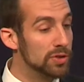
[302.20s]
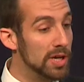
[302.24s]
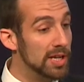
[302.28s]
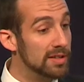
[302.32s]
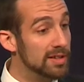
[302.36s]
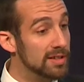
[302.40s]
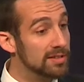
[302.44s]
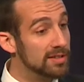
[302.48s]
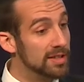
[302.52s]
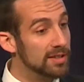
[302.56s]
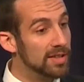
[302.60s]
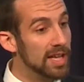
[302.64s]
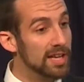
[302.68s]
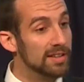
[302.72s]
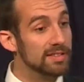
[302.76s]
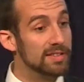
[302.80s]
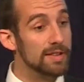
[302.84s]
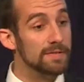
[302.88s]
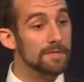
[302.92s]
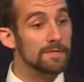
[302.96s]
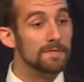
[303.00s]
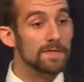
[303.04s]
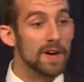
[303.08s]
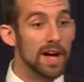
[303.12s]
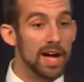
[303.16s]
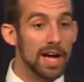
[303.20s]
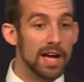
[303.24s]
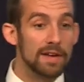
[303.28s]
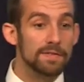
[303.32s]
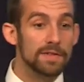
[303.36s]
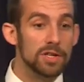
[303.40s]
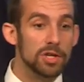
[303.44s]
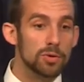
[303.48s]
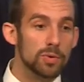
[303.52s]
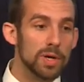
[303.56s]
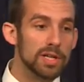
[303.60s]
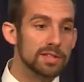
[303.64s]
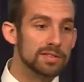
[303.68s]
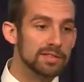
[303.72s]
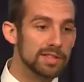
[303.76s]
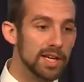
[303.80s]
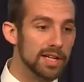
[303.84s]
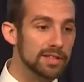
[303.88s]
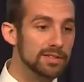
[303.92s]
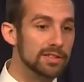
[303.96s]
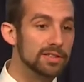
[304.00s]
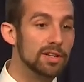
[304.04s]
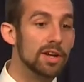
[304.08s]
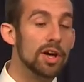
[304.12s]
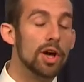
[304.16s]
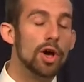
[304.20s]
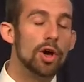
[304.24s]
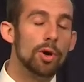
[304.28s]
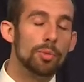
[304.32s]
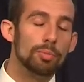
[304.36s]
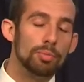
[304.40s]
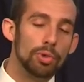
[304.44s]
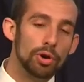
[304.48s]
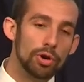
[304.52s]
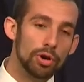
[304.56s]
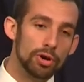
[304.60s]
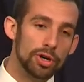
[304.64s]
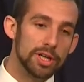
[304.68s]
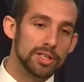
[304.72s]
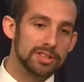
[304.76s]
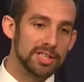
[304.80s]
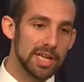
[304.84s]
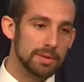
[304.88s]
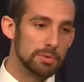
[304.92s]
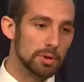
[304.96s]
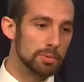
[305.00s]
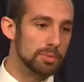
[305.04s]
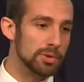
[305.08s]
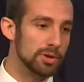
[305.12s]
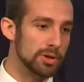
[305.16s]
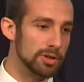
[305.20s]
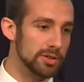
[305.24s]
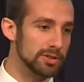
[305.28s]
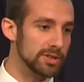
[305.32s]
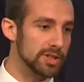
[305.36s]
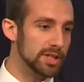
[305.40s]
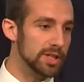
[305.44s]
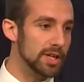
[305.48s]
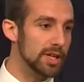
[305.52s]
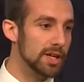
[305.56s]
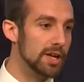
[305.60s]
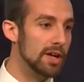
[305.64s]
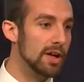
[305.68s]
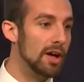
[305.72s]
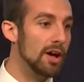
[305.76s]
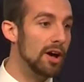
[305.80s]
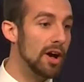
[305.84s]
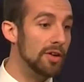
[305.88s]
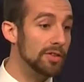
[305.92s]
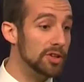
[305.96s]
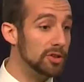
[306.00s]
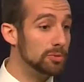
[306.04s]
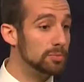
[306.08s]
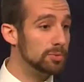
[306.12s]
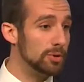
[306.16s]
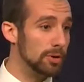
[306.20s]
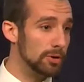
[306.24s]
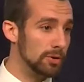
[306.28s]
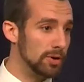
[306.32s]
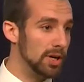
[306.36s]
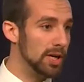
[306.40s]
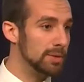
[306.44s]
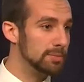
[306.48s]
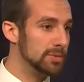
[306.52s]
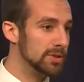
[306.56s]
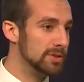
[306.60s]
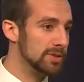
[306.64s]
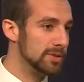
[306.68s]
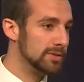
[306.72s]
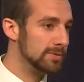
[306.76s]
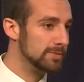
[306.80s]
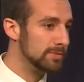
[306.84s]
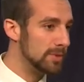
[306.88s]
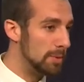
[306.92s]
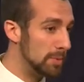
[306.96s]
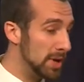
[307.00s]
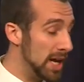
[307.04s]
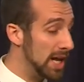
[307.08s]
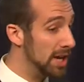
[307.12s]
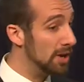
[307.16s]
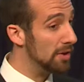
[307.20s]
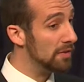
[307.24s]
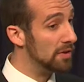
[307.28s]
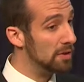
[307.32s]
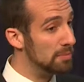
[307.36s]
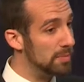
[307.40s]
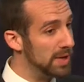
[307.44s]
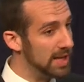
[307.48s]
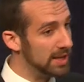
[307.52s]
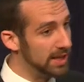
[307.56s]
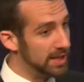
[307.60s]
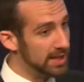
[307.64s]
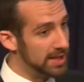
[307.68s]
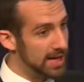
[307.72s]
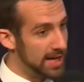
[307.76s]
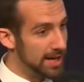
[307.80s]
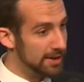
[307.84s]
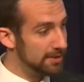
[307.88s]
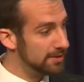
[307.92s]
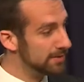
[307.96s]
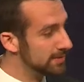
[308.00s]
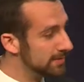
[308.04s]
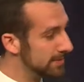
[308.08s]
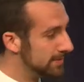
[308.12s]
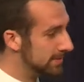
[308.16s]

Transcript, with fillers: translates to less than 5 US cents per disabled person on these programs. I'm going to hand it over to Maylee now.